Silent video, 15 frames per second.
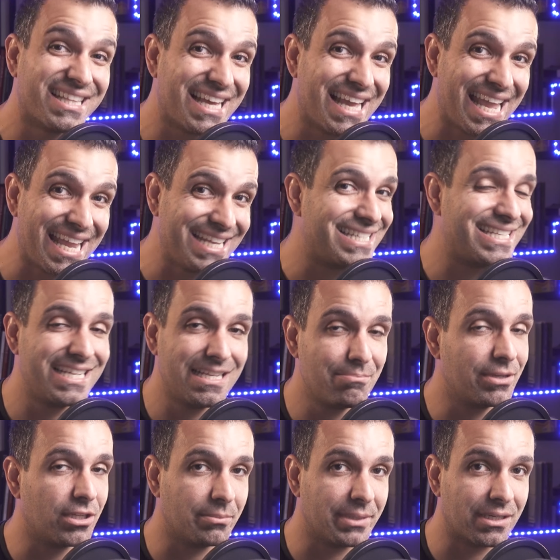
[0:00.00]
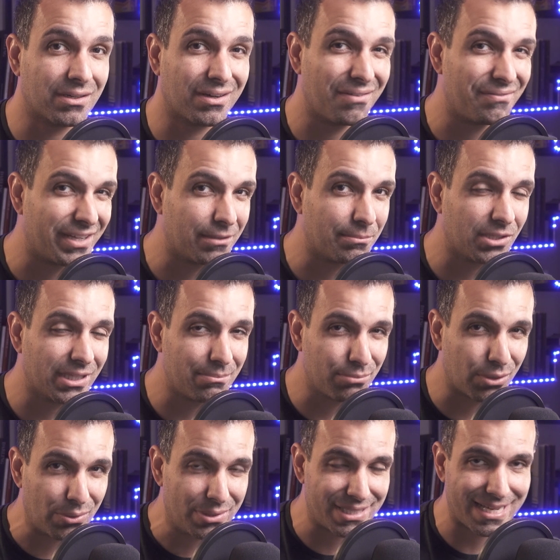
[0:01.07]
the 18mm, available in
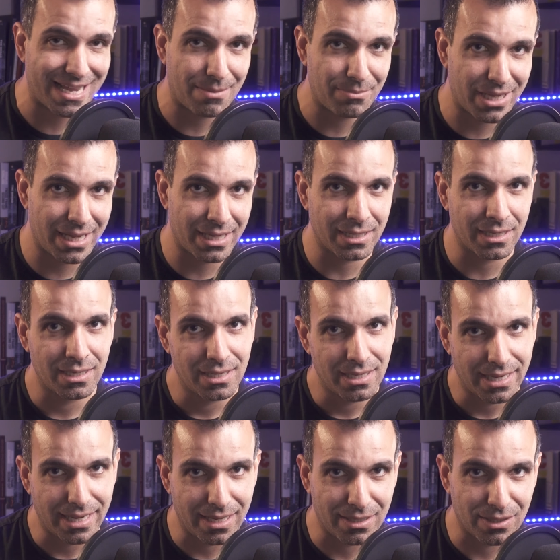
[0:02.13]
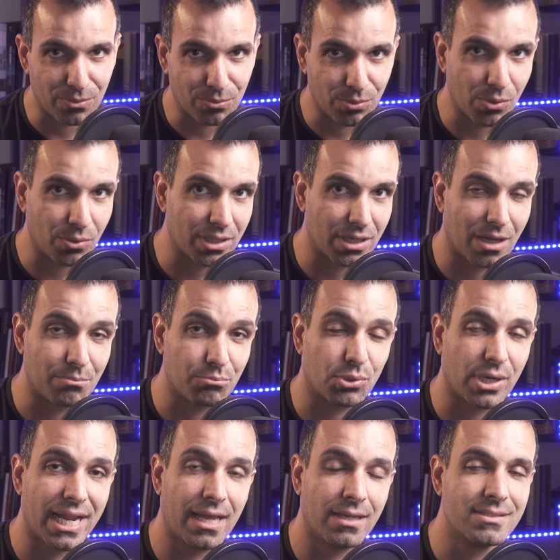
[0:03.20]
both Samyang and Rokinon
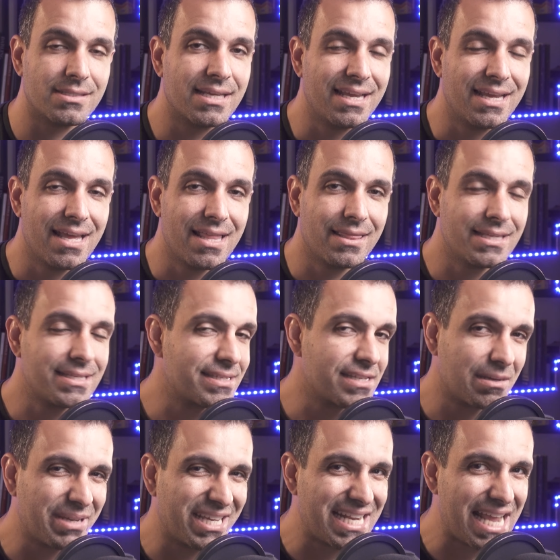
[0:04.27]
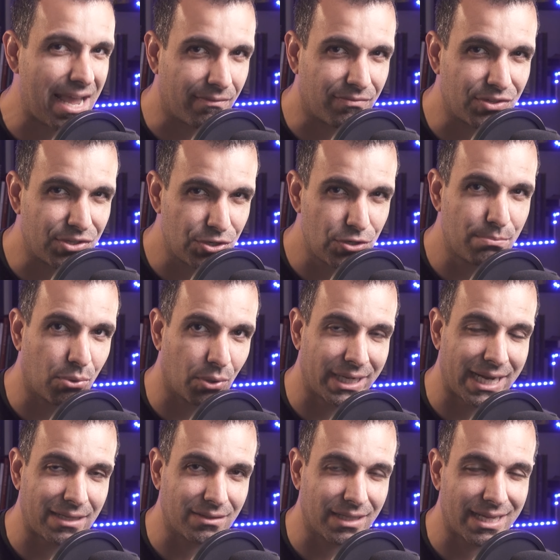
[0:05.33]
brands. This is going to be an
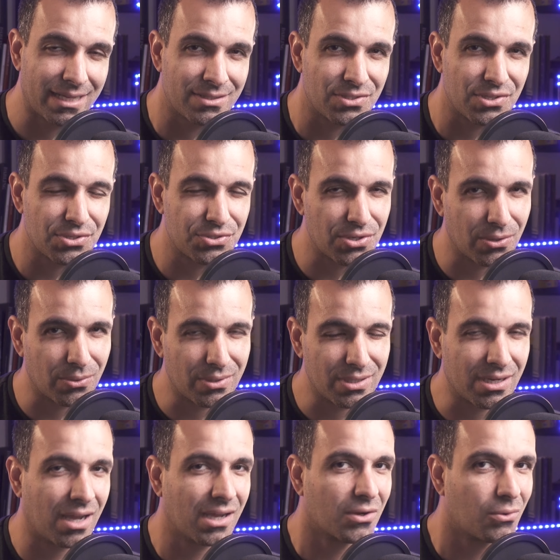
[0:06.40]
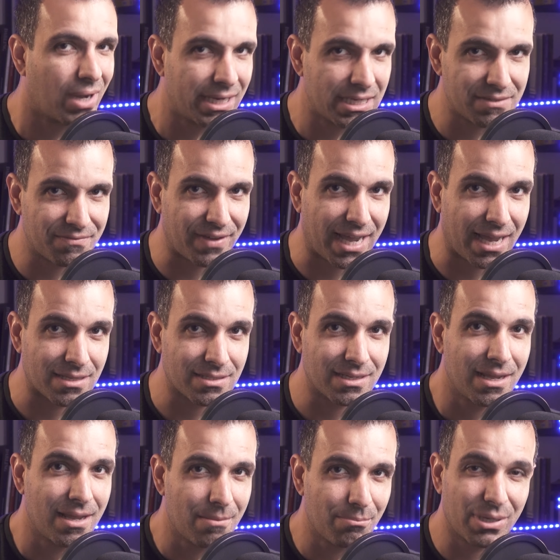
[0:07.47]
f2.8 lens, so not quite as fast,
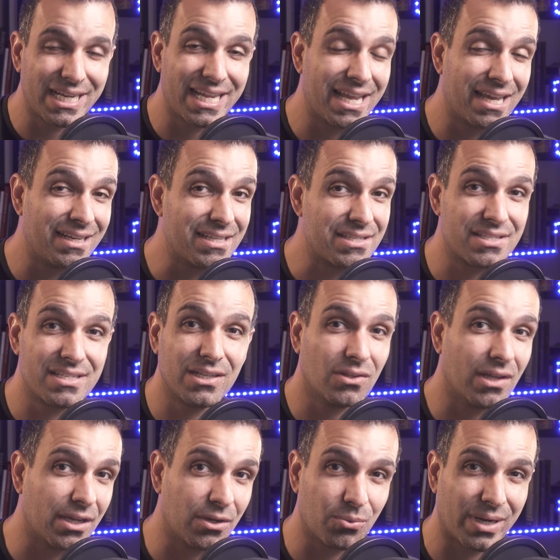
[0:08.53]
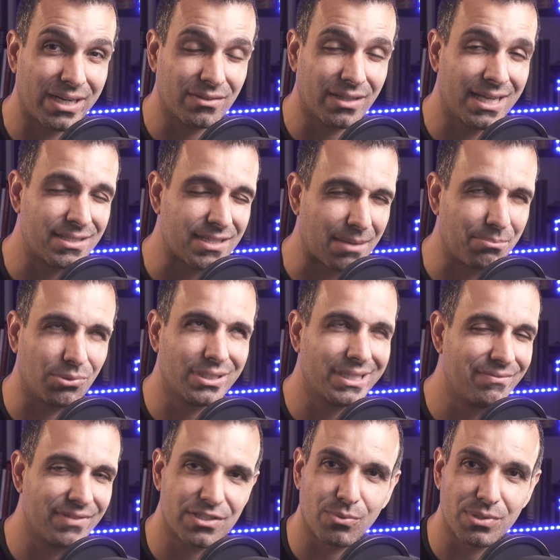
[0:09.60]
but again, still a great lens. I
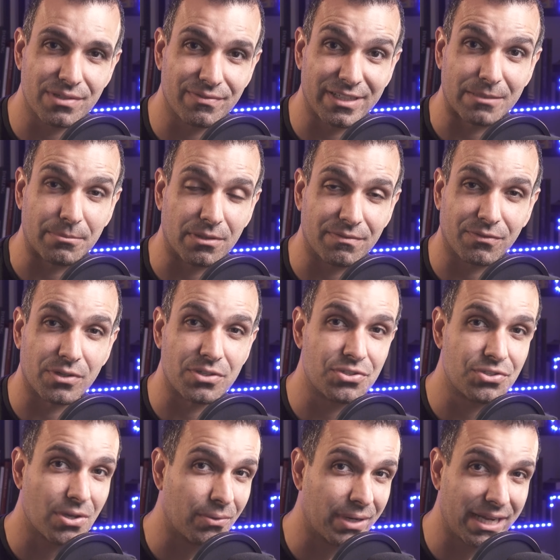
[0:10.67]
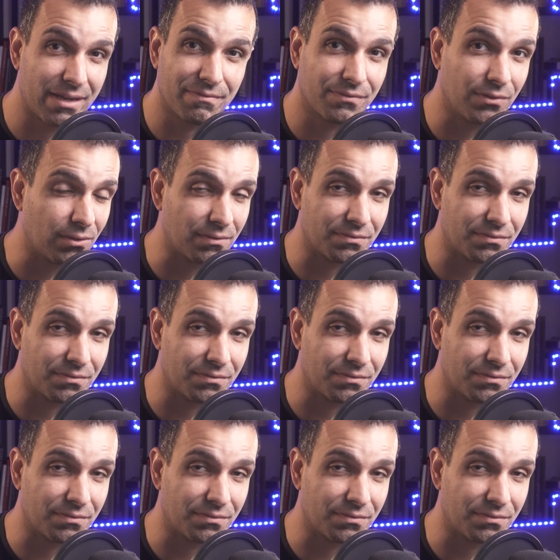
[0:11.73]
believe this one's available for Sony full